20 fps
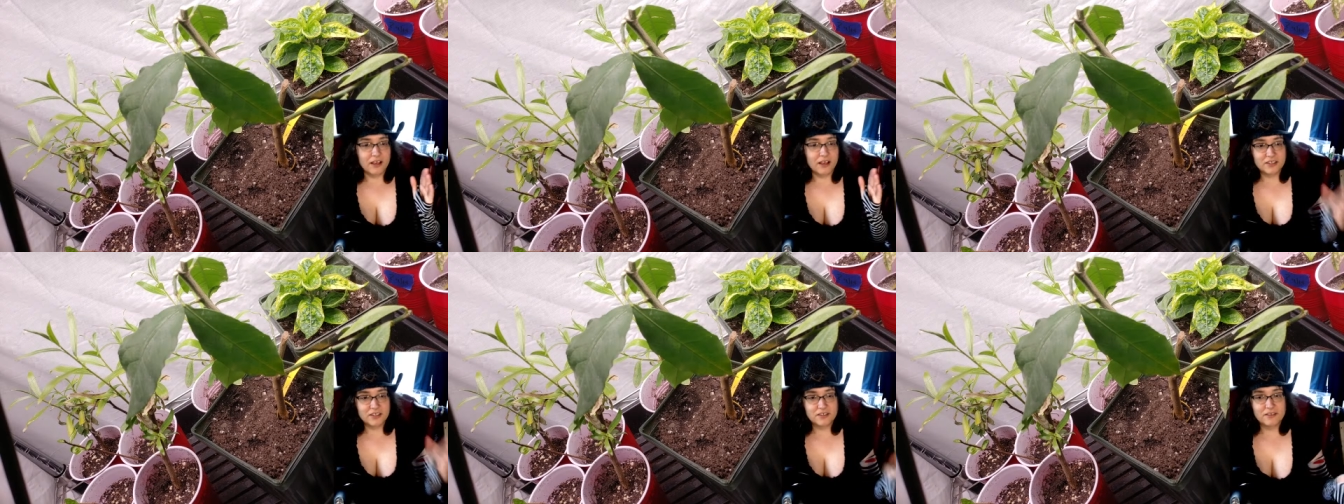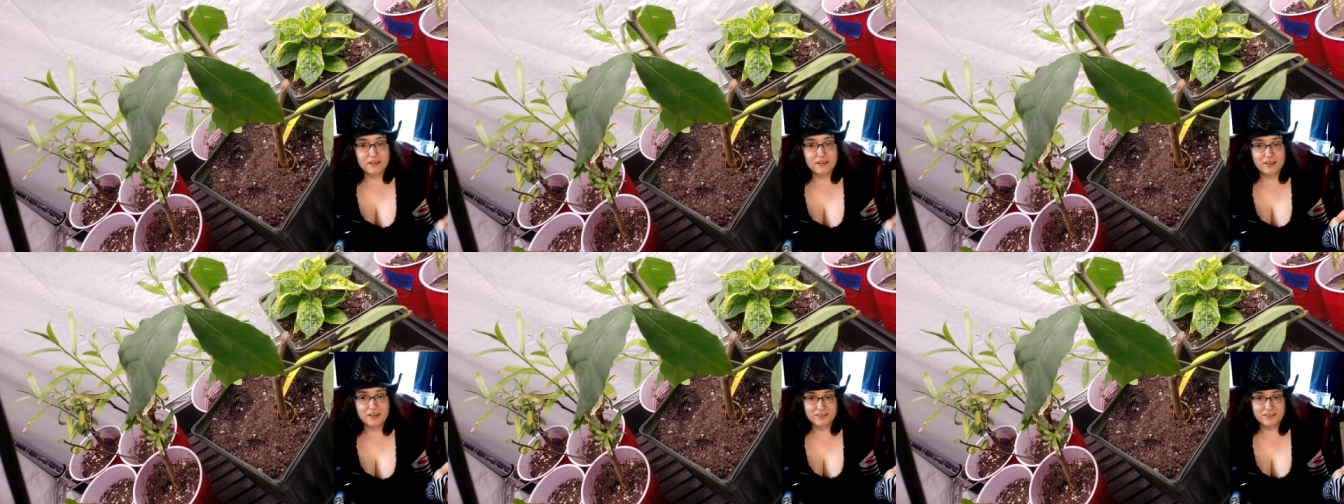
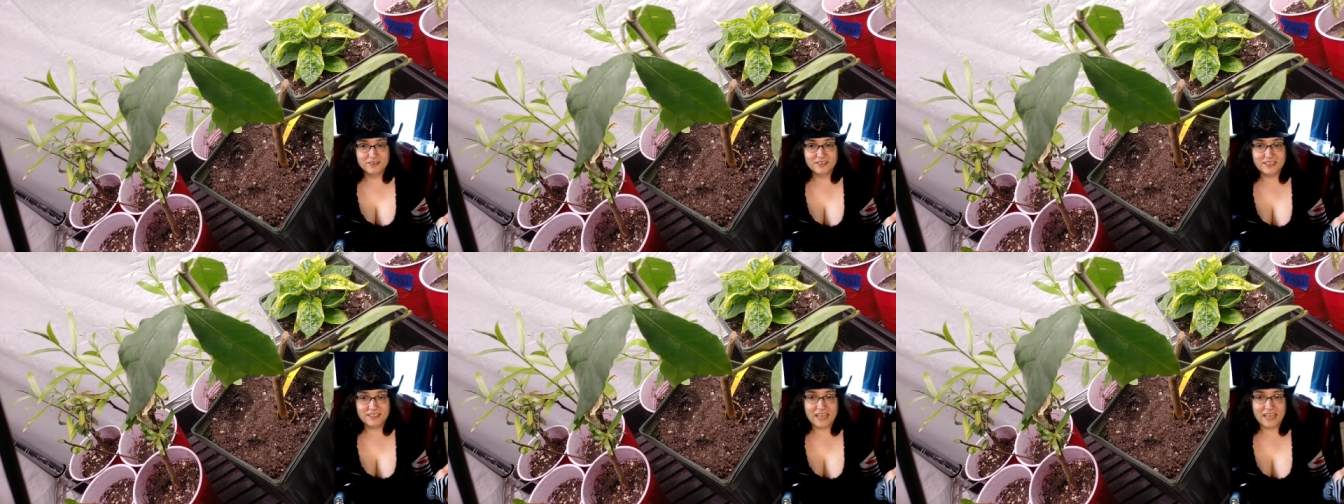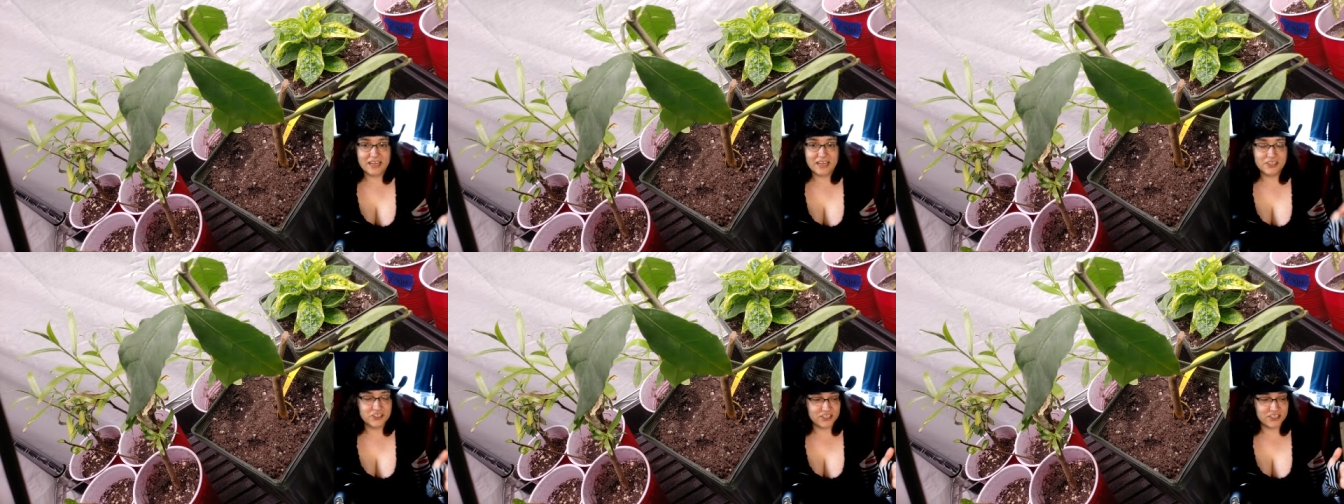
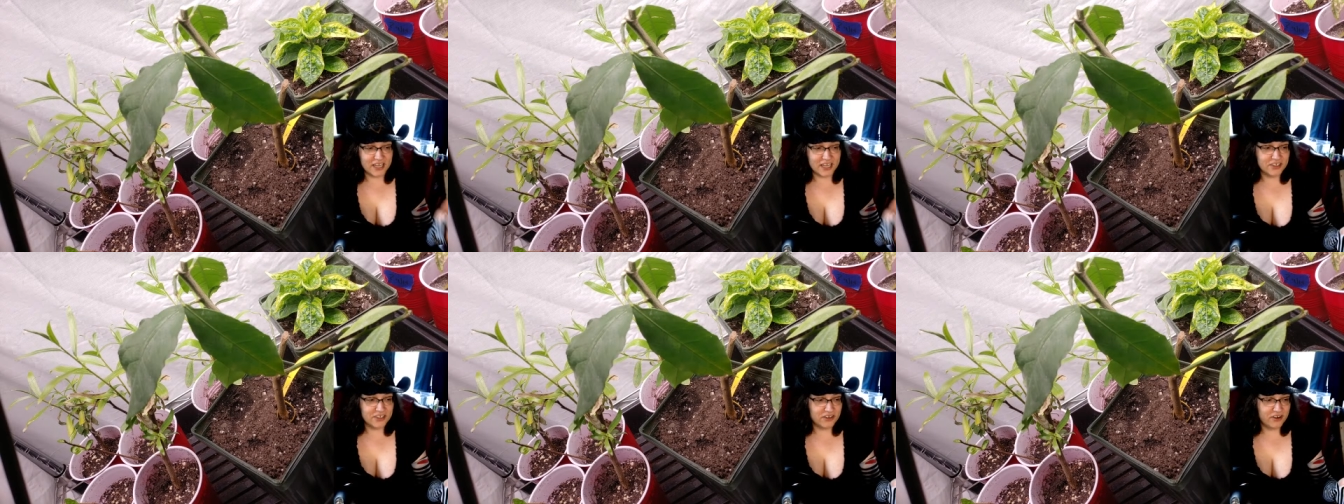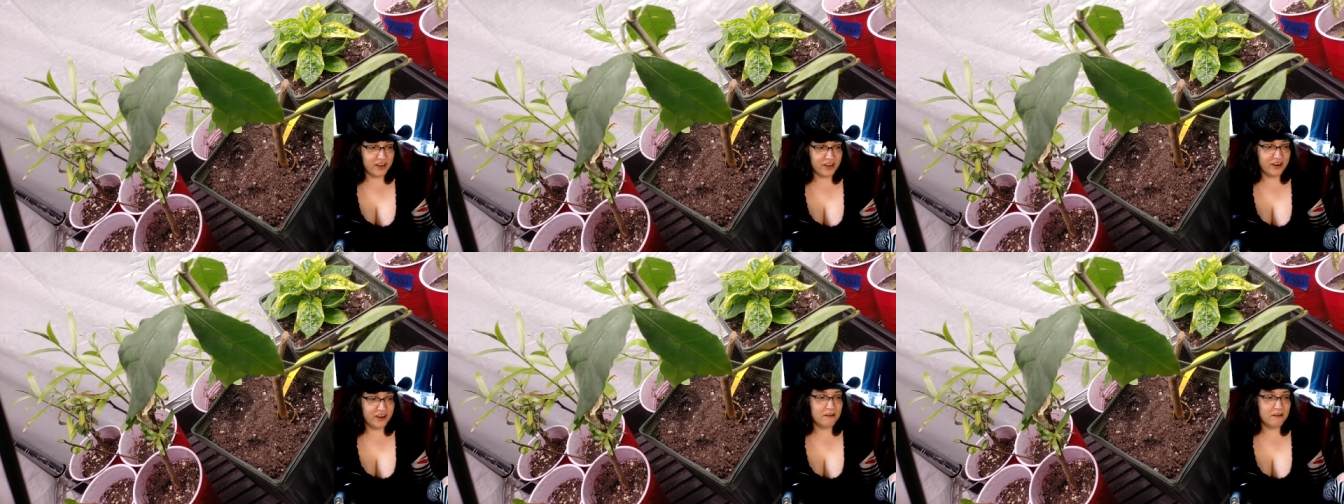stage center
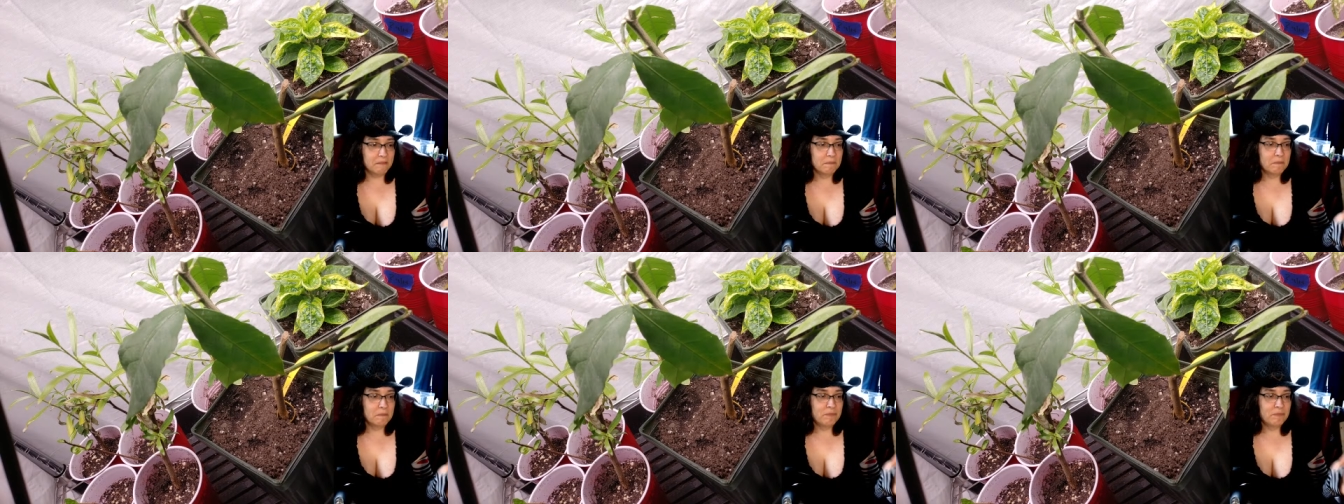here